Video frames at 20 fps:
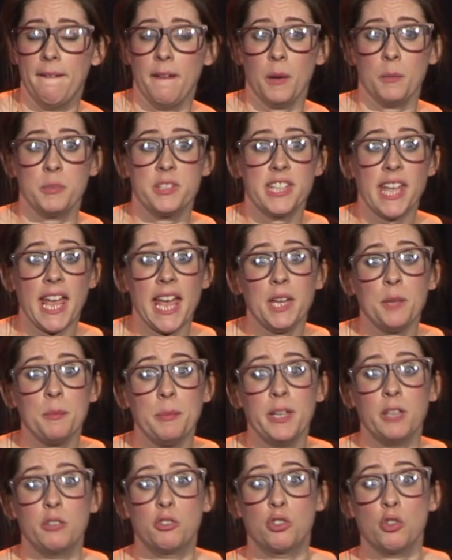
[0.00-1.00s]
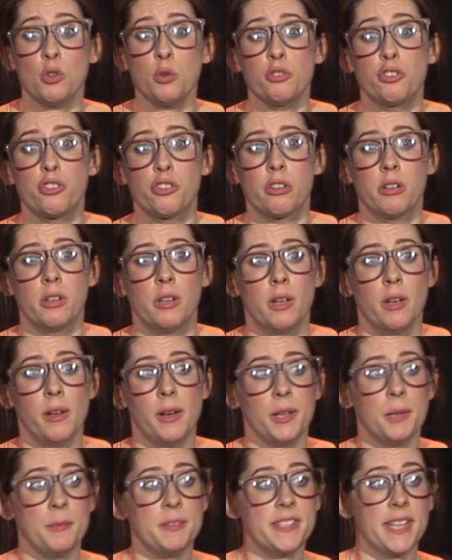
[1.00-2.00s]
I'm scared of being judged,
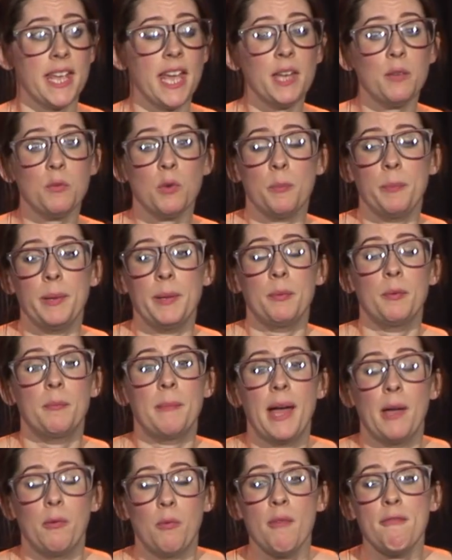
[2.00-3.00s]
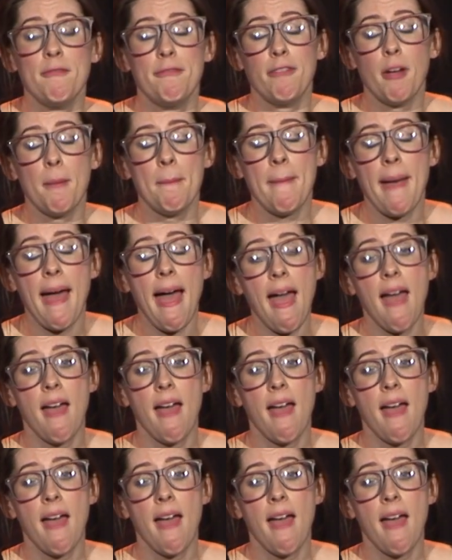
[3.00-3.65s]
and I'm scared of what people might want from me.